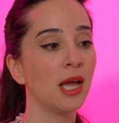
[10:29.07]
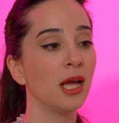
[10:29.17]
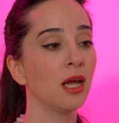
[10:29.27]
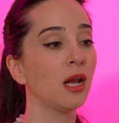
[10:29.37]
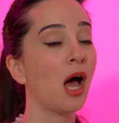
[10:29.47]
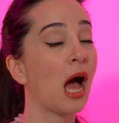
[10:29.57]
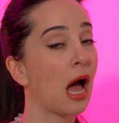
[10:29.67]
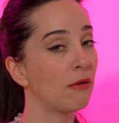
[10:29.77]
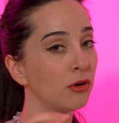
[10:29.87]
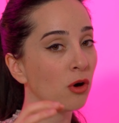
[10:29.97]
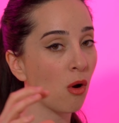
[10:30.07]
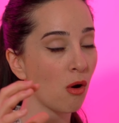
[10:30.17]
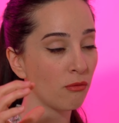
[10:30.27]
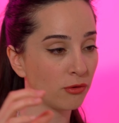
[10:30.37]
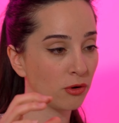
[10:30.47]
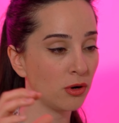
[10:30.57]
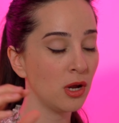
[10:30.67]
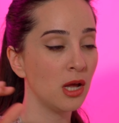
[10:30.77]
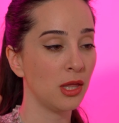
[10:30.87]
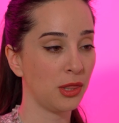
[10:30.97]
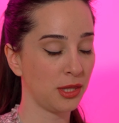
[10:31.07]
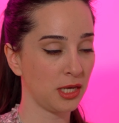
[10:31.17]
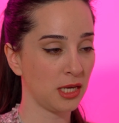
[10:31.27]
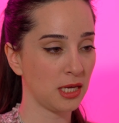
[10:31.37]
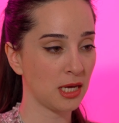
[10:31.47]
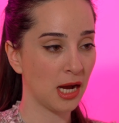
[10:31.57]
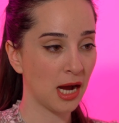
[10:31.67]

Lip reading: and hover over the